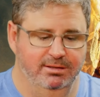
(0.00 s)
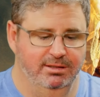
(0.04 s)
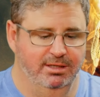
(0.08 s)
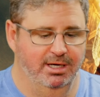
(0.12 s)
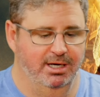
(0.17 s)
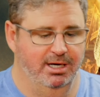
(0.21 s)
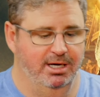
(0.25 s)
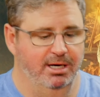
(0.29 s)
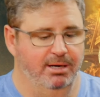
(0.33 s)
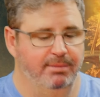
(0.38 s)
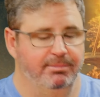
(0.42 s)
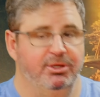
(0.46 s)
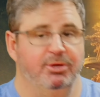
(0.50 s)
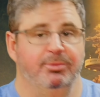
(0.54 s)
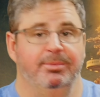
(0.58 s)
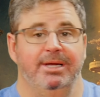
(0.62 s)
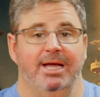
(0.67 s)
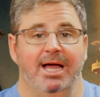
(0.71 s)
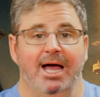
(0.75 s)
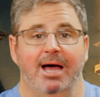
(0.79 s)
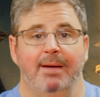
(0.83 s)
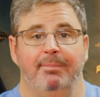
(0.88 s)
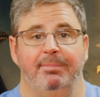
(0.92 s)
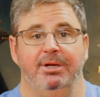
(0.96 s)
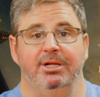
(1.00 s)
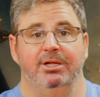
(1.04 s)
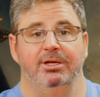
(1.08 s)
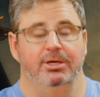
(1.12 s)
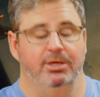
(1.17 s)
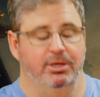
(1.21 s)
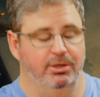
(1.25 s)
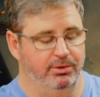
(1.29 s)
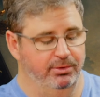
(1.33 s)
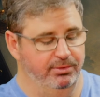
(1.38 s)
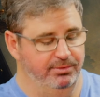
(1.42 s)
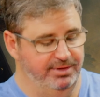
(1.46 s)
You'll be happy to
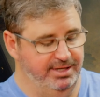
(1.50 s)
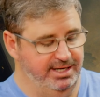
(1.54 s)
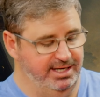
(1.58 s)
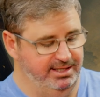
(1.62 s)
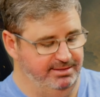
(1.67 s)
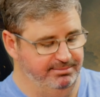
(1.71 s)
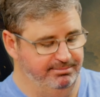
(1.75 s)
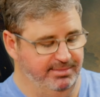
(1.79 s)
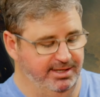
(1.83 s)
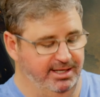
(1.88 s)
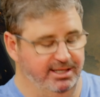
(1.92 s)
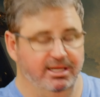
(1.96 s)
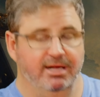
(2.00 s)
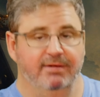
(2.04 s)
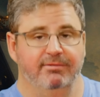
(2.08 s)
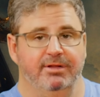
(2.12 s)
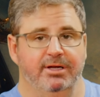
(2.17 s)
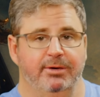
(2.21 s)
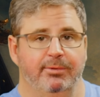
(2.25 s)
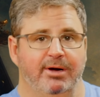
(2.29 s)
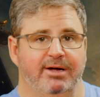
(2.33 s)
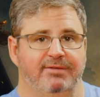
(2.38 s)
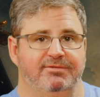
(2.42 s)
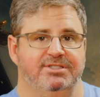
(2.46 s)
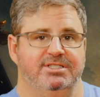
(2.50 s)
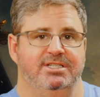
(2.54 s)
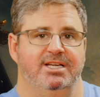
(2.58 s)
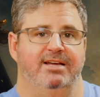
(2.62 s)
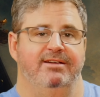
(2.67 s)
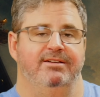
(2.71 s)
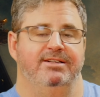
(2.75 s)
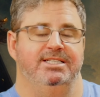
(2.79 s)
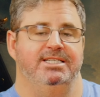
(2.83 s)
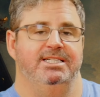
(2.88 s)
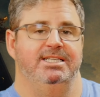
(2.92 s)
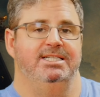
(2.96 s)
know that my lovely wife
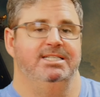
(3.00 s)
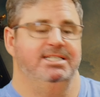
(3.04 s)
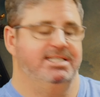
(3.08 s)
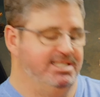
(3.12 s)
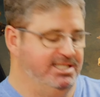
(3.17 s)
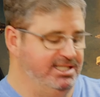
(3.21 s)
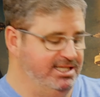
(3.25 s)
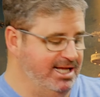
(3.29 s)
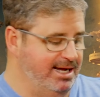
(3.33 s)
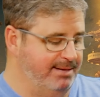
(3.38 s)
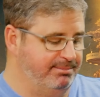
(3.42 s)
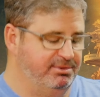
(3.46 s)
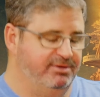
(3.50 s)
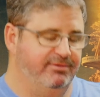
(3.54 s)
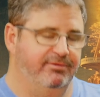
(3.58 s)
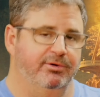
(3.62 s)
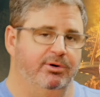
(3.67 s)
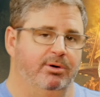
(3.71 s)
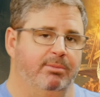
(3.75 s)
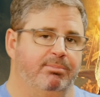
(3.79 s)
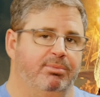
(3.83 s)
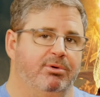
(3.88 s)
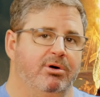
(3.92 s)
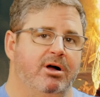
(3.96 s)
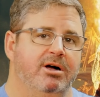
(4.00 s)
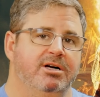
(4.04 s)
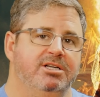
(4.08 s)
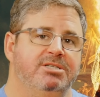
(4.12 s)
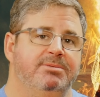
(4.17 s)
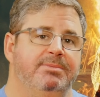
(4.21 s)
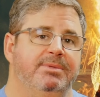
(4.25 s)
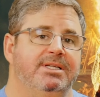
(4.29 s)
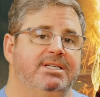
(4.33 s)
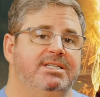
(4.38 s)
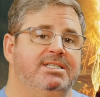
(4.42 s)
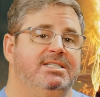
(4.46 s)
Stacy slept for
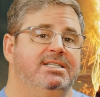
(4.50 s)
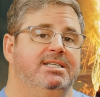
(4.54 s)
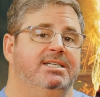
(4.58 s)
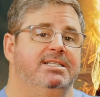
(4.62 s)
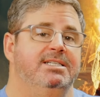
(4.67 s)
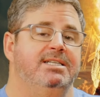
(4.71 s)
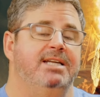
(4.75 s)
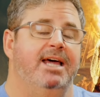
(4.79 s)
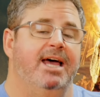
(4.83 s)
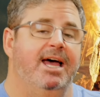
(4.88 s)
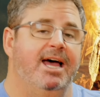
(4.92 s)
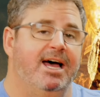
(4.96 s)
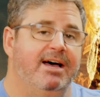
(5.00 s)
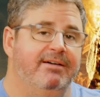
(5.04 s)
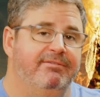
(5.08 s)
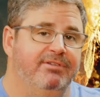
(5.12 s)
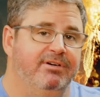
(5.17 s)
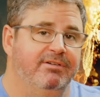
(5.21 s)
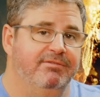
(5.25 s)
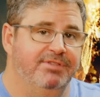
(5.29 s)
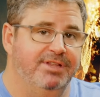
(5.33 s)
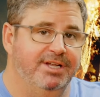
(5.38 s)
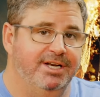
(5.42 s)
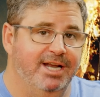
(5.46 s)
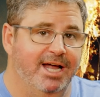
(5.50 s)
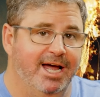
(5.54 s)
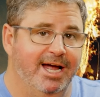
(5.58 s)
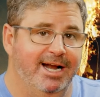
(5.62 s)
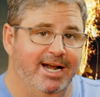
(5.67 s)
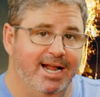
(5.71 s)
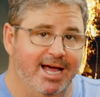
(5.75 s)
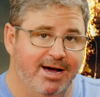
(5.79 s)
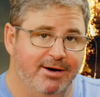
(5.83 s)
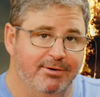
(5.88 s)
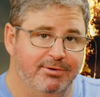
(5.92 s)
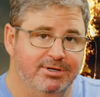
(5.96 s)
approximately 6.5 of the
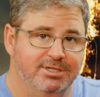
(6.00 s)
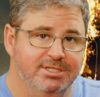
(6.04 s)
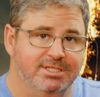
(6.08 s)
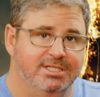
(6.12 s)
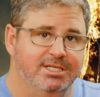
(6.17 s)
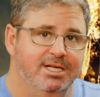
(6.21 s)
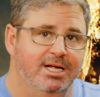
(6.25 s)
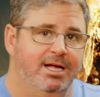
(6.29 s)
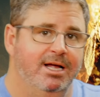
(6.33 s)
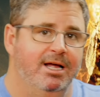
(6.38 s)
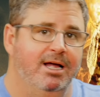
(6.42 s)
9 hours.